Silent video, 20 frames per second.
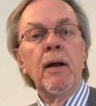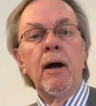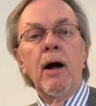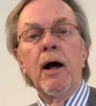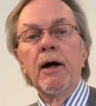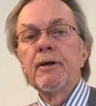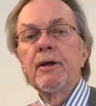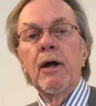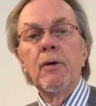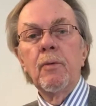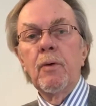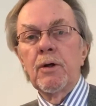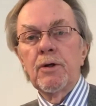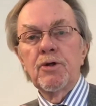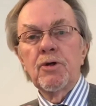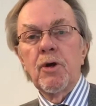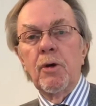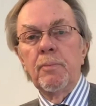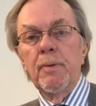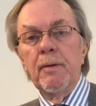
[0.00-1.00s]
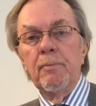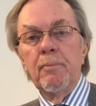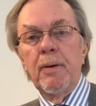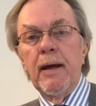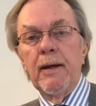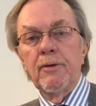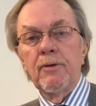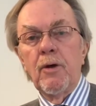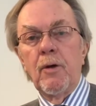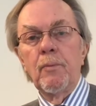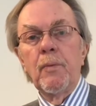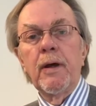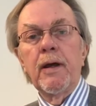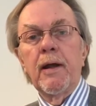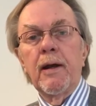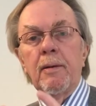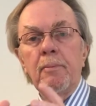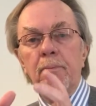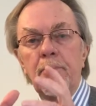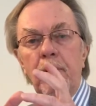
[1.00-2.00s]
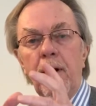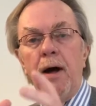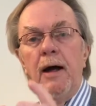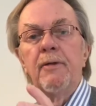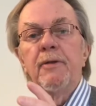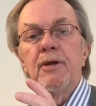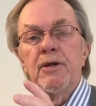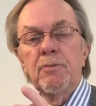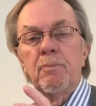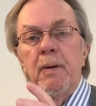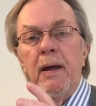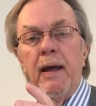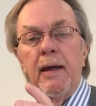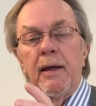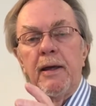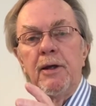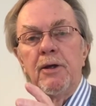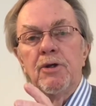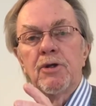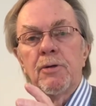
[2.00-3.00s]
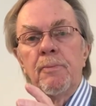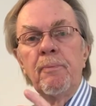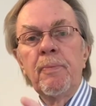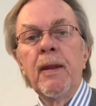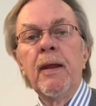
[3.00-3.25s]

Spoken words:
I don't want job impact on. We're going to buy this package.